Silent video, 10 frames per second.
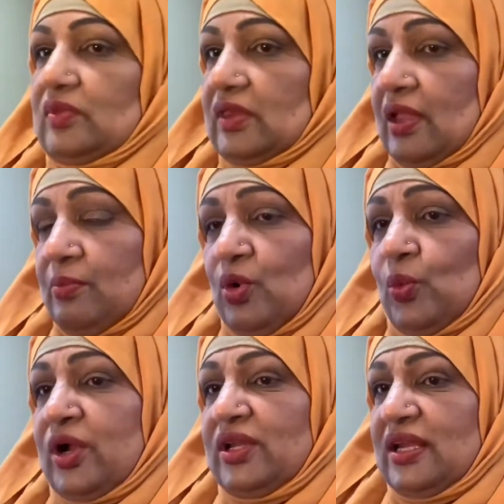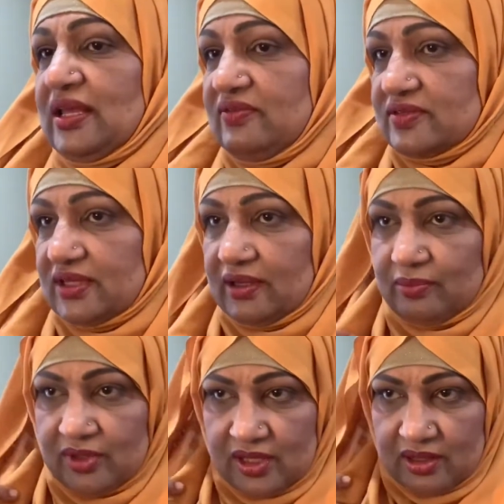But we're going to leave some
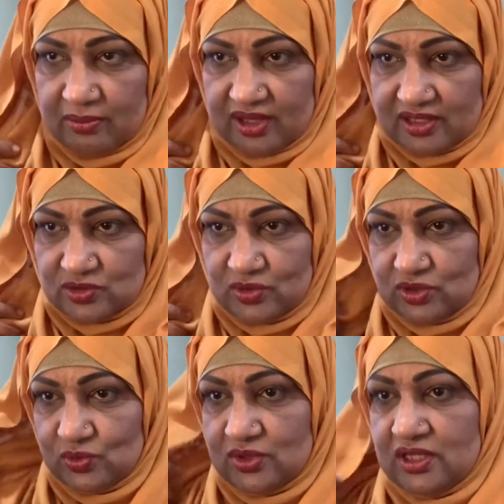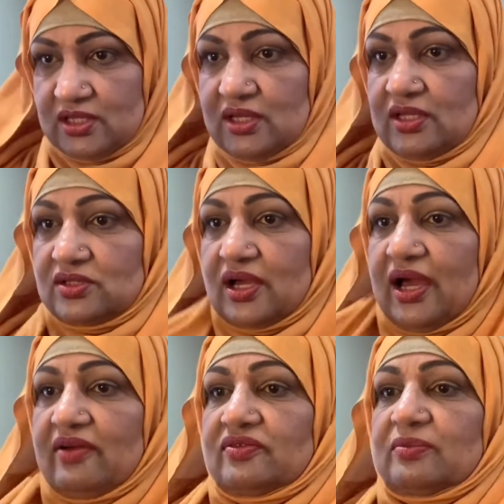because we do need to
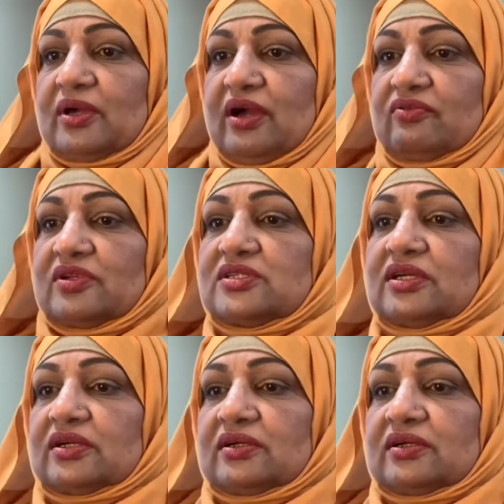have some coverage here.